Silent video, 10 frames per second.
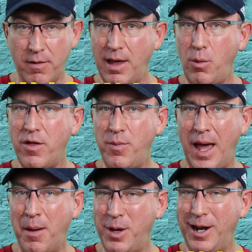Now, stay with
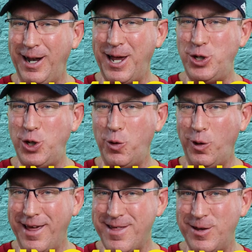me. I'm going to let you
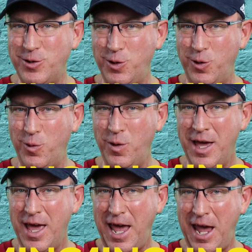listen to
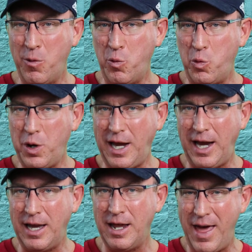and
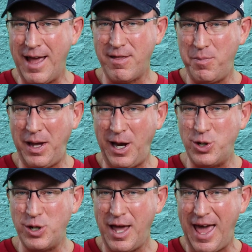read that speech